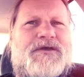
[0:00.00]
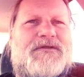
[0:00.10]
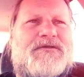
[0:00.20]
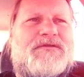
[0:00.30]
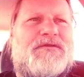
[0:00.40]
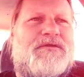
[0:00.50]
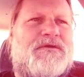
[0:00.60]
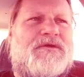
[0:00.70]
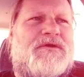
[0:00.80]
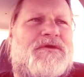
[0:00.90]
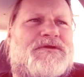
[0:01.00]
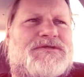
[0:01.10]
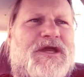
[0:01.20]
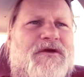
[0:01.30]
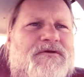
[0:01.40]
in,
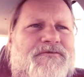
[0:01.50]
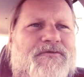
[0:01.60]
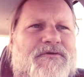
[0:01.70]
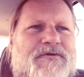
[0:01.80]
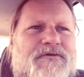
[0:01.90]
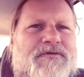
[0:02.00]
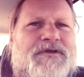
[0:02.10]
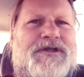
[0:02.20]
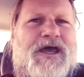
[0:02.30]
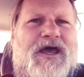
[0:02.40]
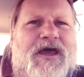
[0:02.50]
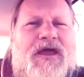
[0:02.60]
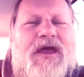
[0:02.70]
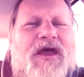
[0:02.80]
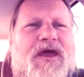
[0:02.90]
shower for the
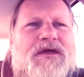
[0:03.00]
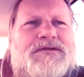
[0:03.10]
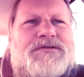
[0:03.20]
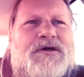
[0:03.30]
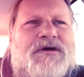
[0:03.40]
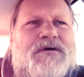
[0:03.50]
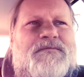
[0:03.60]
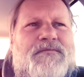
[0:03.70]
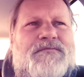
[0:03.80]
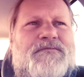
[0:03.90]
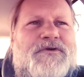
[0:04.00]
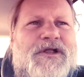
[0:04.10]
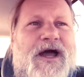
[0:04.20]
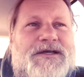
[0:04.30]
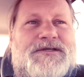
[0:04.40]
day, and
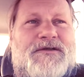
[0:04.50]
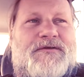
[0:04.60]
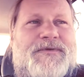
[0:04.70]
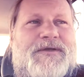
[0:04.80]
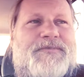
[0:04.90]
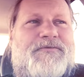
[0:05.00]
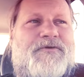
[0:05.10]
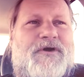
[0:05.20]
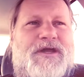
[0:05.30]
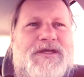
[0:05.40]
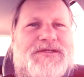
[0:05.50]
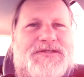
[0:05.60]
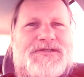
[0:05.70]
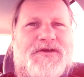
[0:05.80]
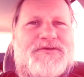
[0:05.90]
relax a little bit before I hit
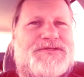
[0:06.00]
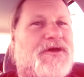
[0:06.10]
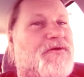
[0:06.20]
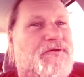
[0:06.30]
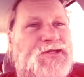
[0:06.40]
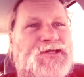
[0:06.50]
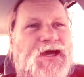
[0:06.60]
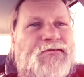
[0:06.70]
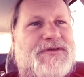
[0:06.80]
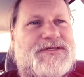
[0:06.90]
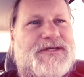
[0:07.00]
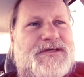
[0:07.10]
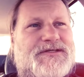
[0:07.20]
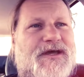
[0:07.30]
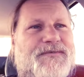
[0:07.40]
the snow zone, which
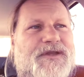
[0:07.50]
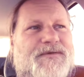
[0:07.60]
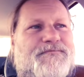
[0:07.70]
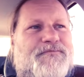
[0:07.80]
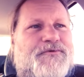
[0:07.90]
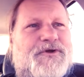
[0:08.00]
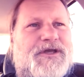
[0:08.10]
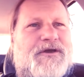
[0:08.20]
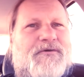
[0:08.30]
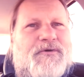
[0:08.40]
obviously is coming up pretty